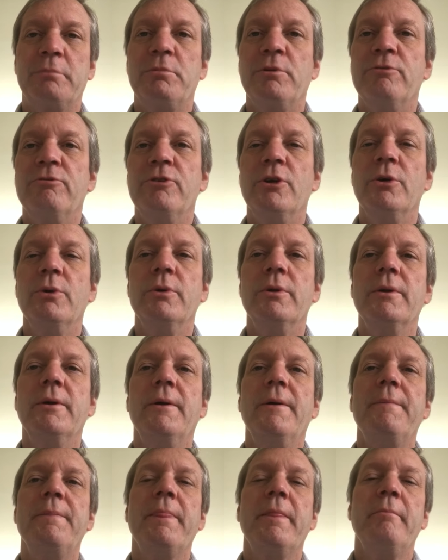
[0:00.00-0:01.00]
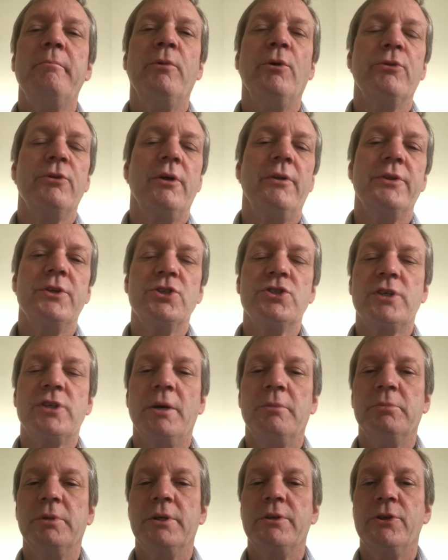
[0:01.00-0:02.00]
can be viewed both on the
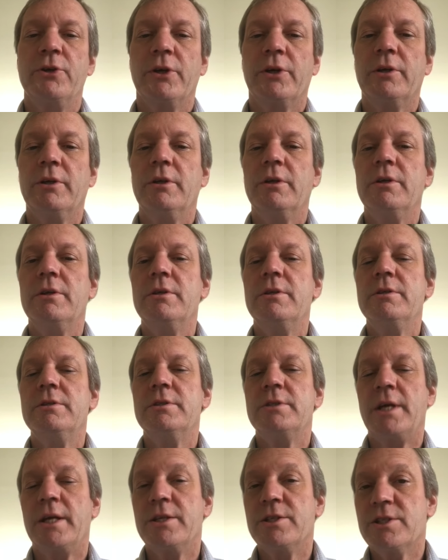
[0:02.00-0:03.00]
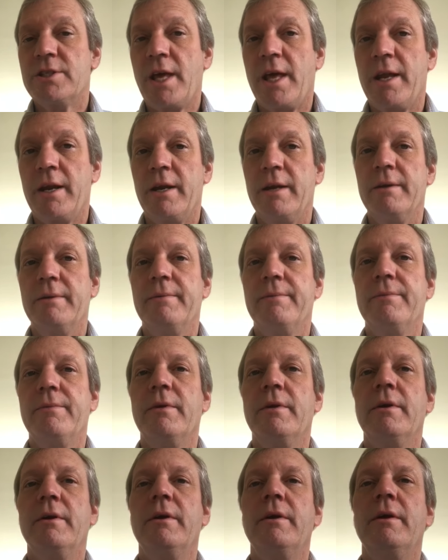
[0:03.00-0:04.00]
Assembly and the New York State Senate
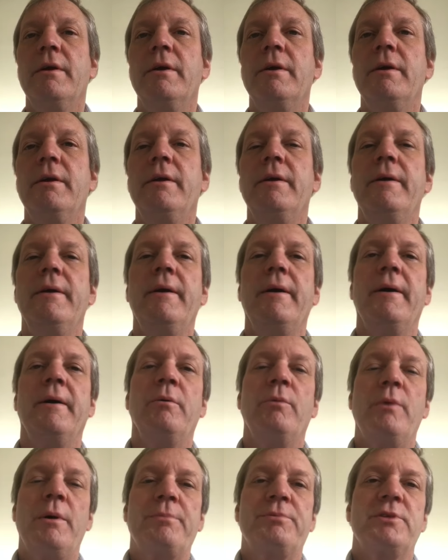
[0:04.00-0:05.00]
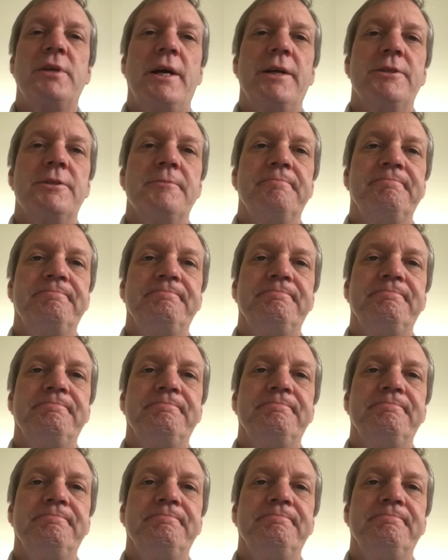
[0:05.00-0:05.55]
uh, websites.